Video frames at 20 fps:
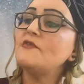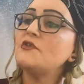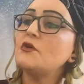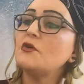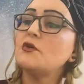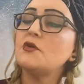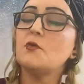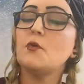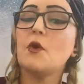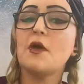If you
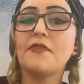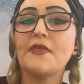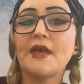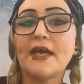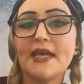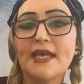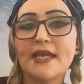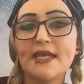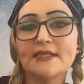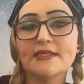don't know what
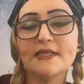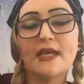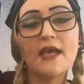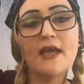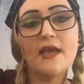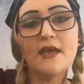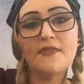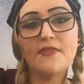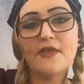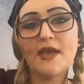that is,
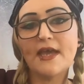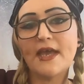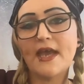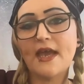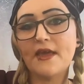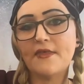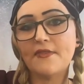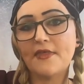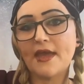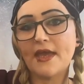they
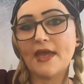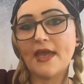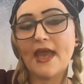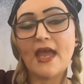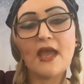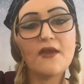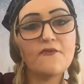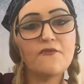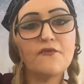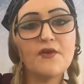are there
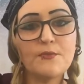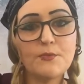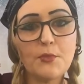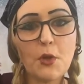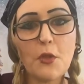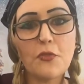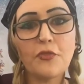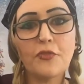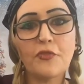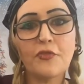every
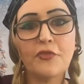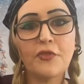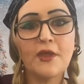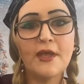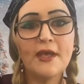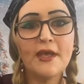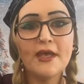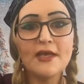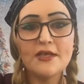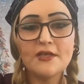month
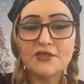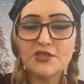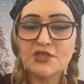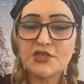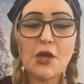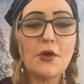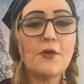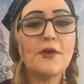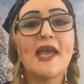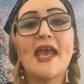
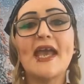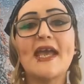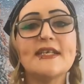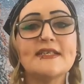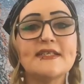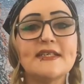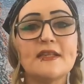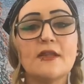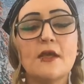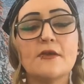
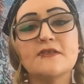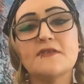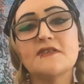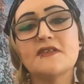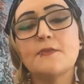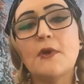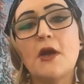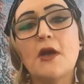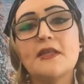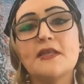showcasing lots of
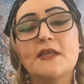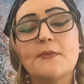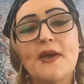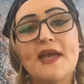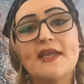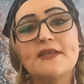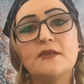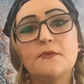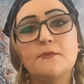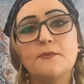small
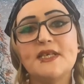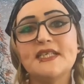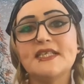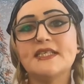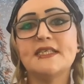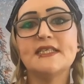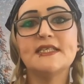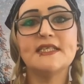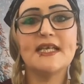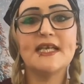independent
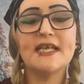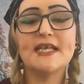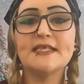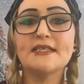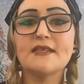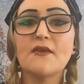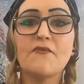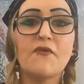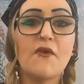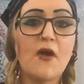
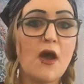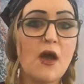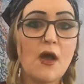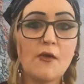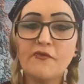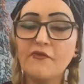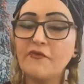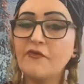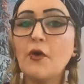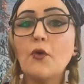businesses,
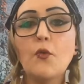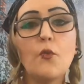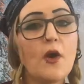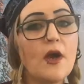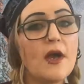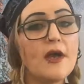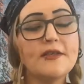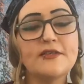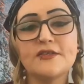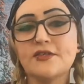from
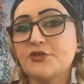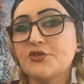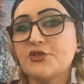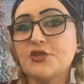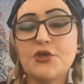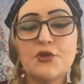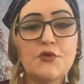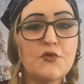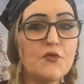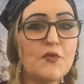footwear to
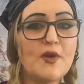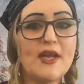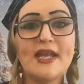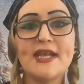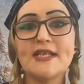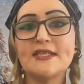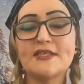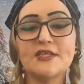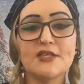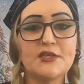
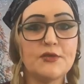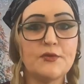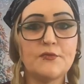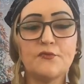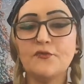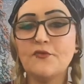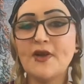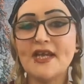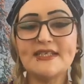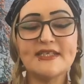jewellery to
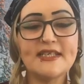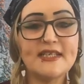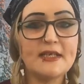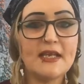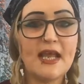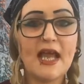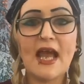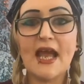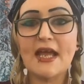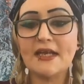resin
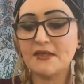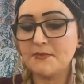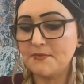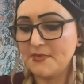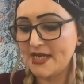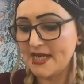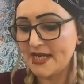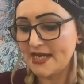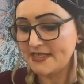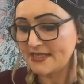
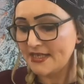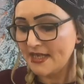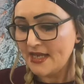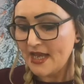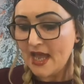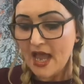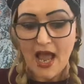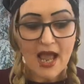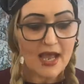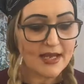handmade
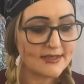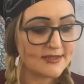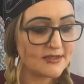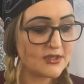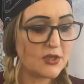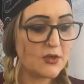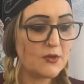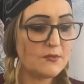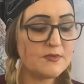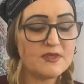
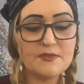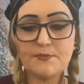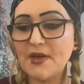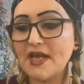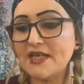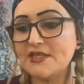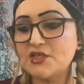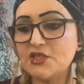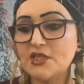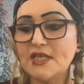items,
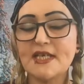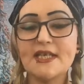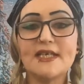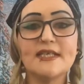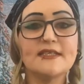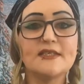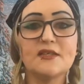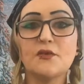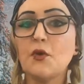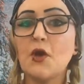
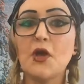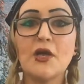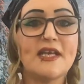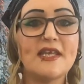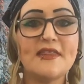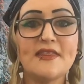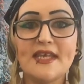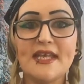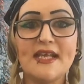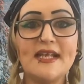badges, quirky
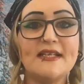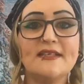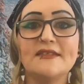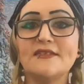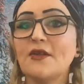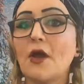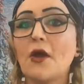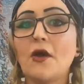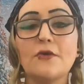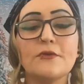things,
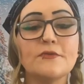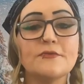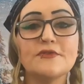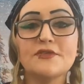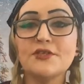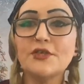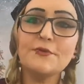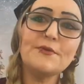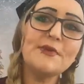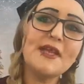
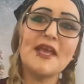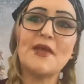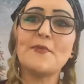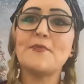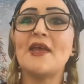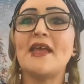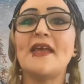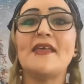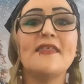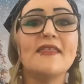dolls, you name
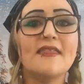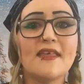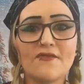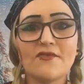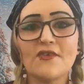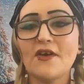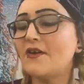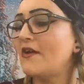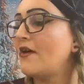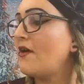it,
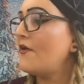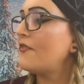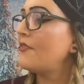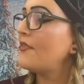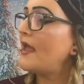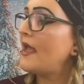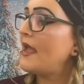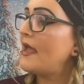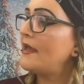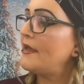they've got it on
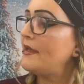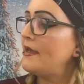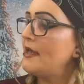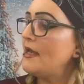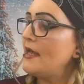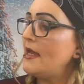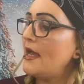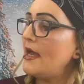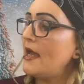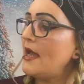there.
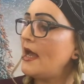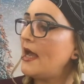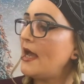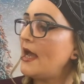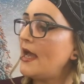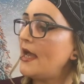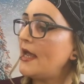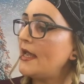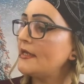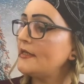
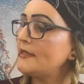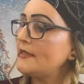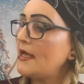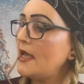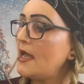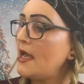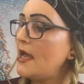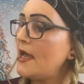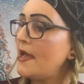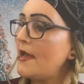And
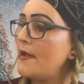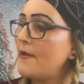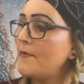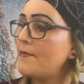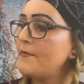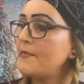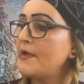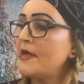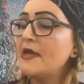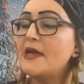
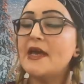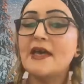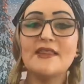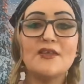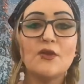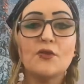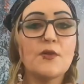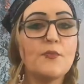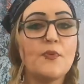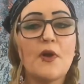
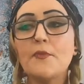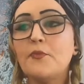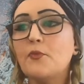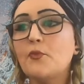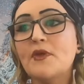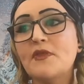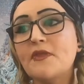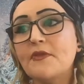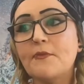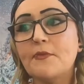the only problem
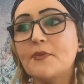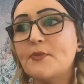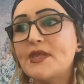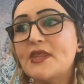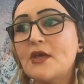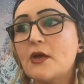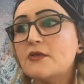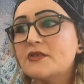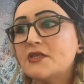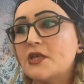with
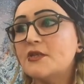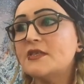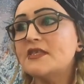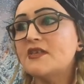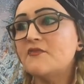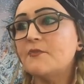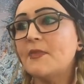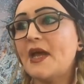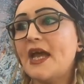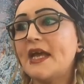the
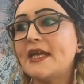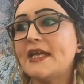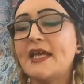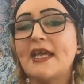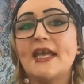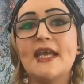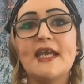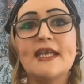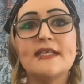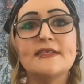alternative
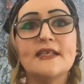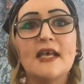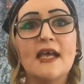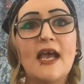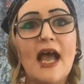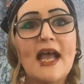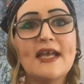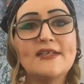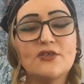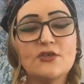market is
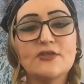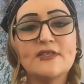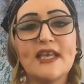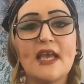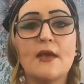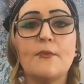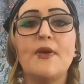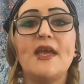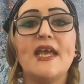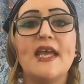I just
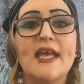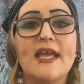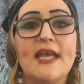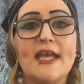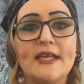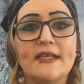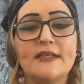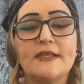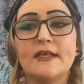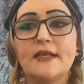get
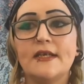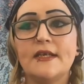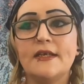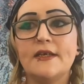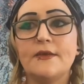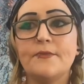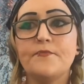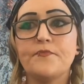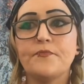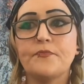paid.
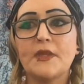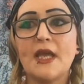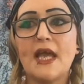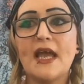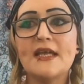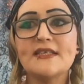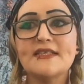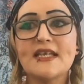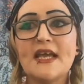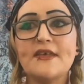
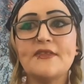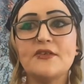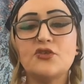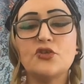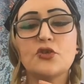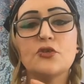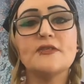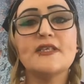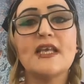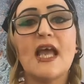It's either
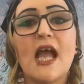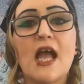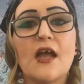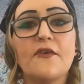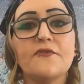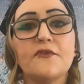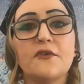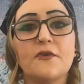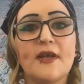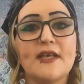just
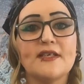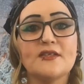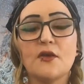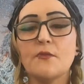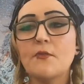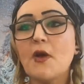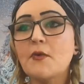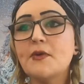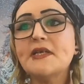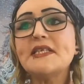after it, so
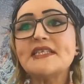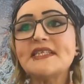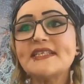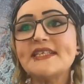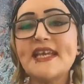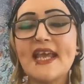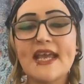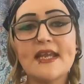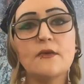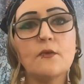I'm always
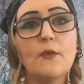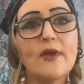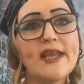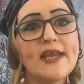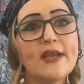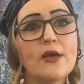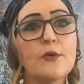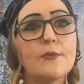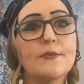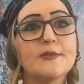skint when
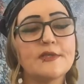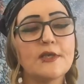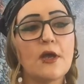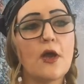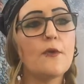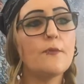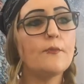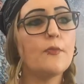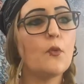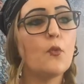it comes
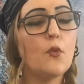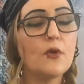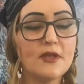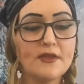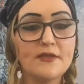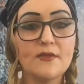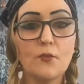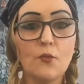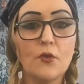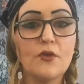on. But one
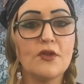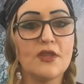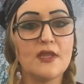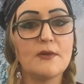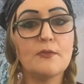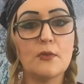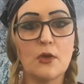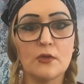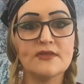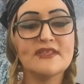of the
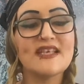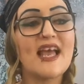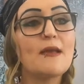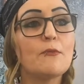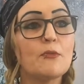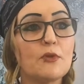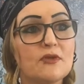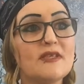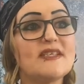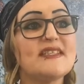months
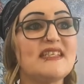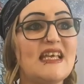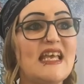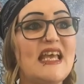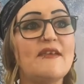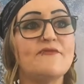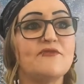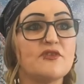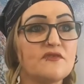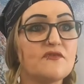I'm going to
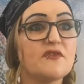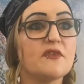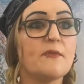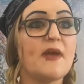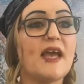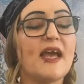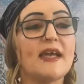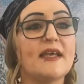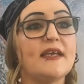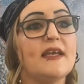save just for the
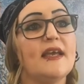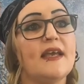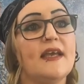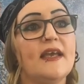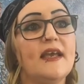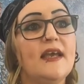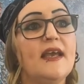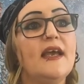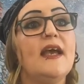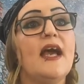market.
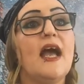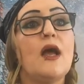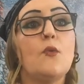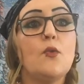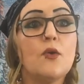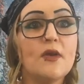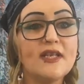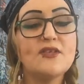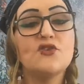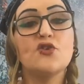I
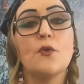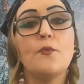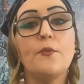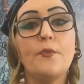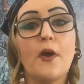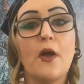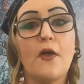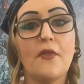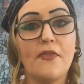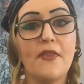want to
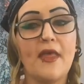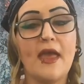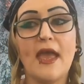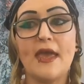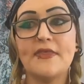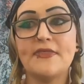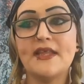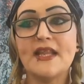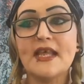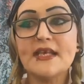jump on
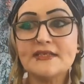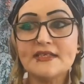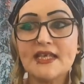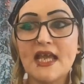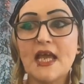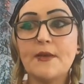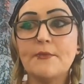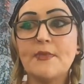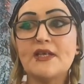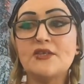there. The last
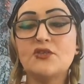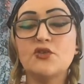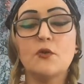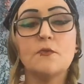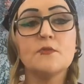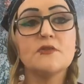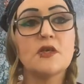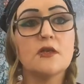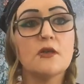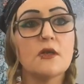time I
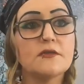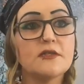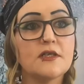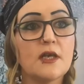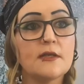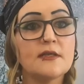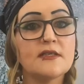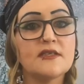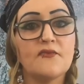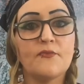jumped on
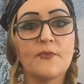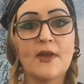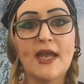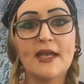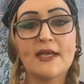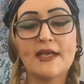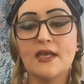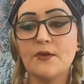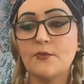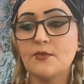alternative
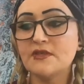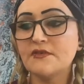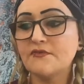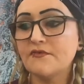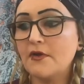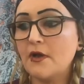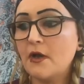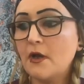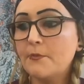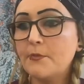market was
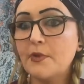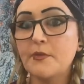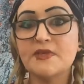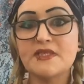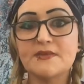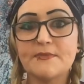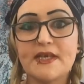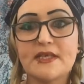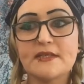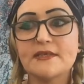for
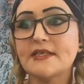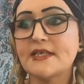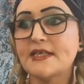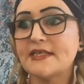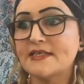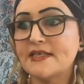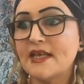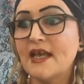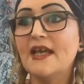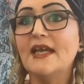Bubba's
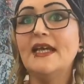Melties.